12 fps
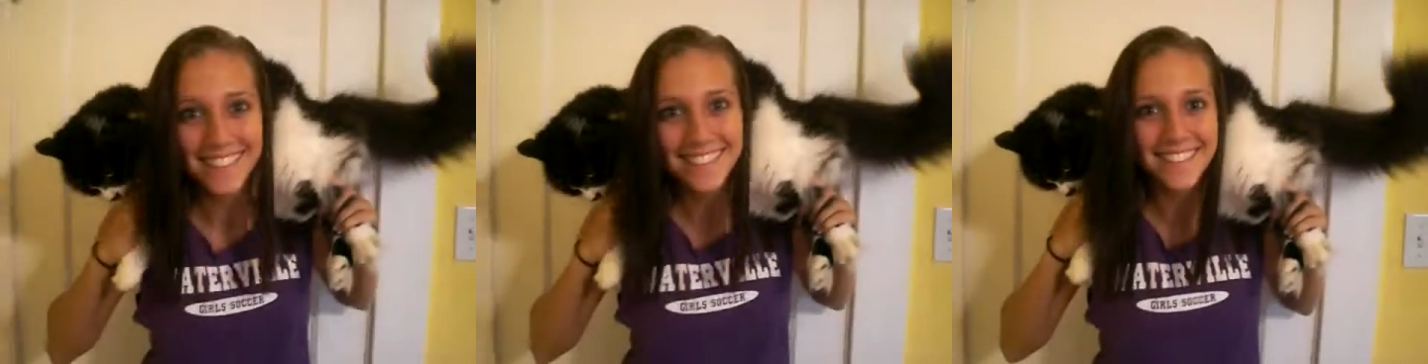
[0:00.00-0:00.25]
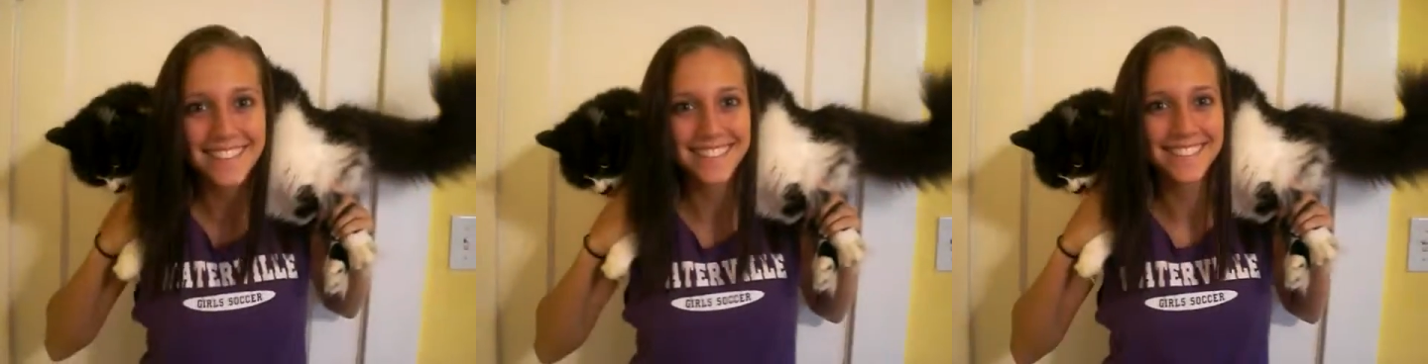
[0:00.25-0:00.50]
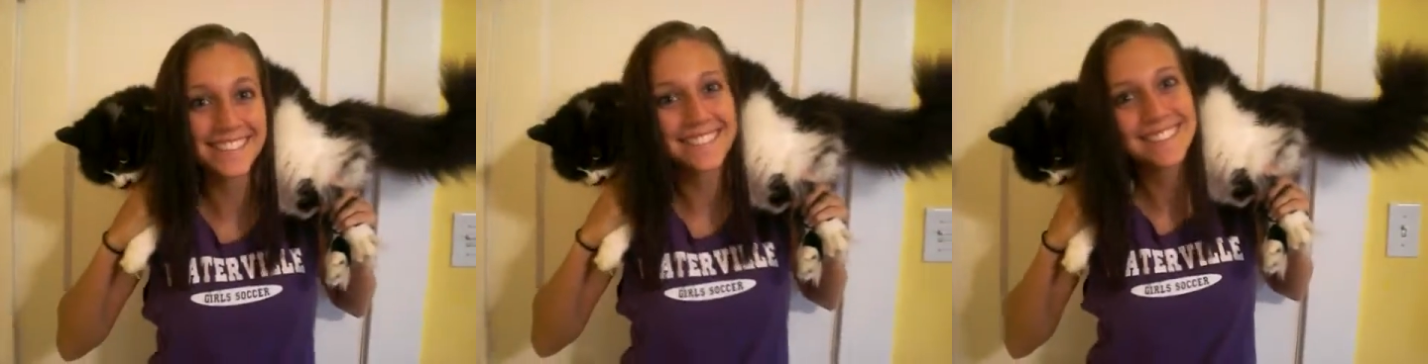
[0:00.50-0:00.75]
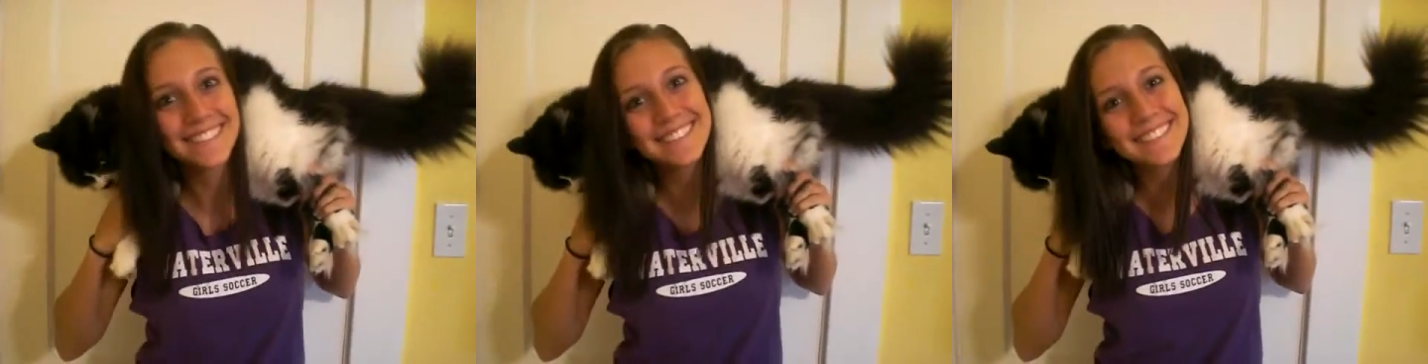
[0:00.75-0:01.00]
You can
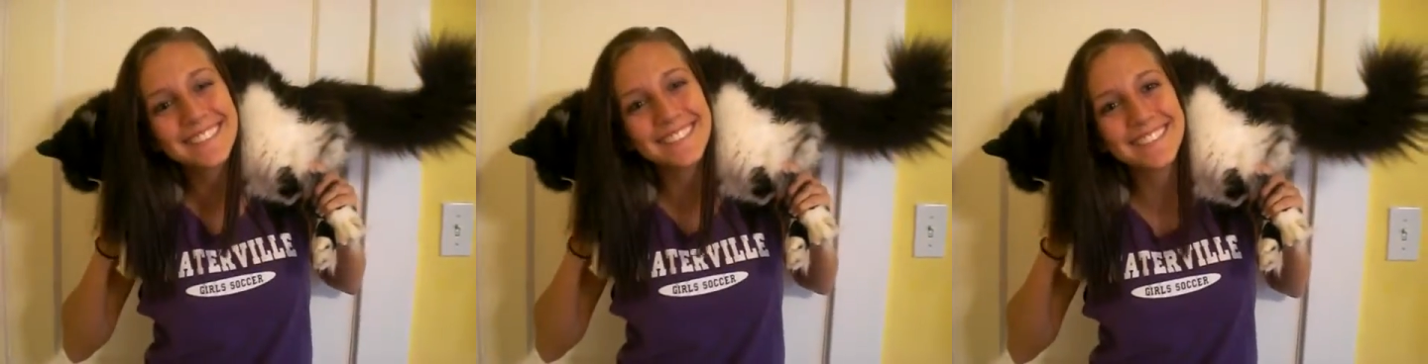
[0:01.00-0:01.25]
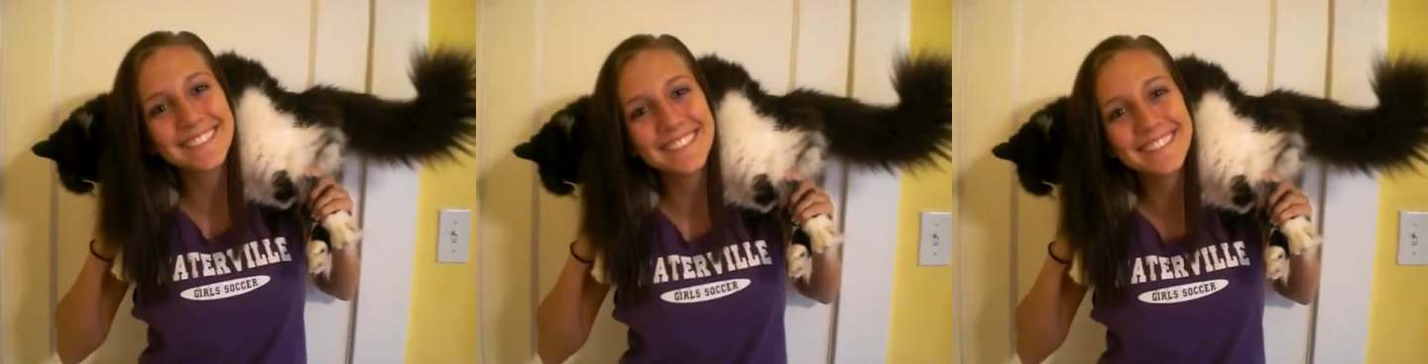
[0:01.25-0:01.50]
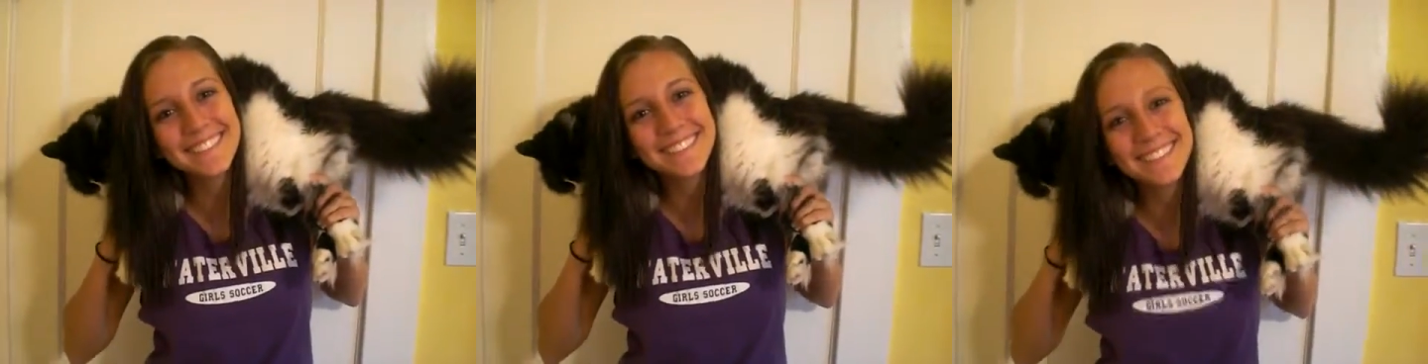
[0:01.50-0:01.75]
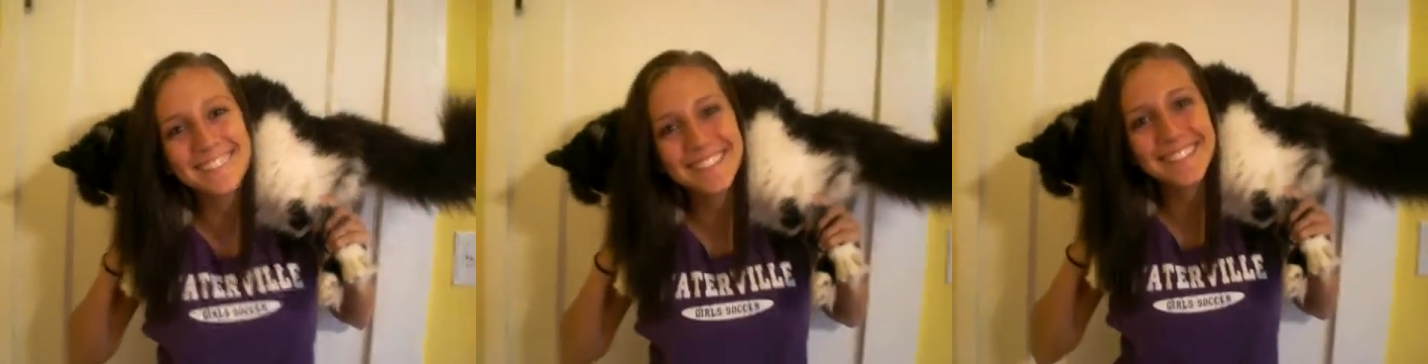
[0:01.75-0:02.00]
use them as a
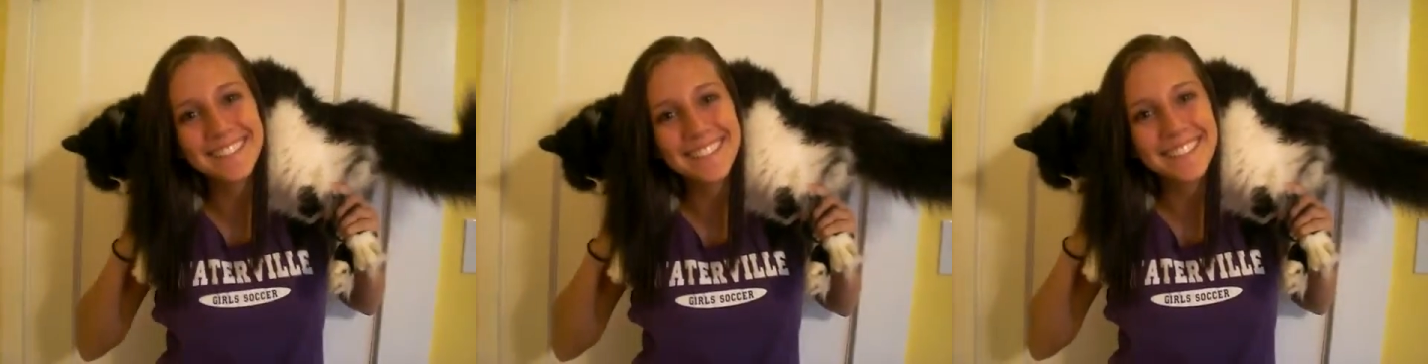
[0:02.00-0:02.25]
scarf.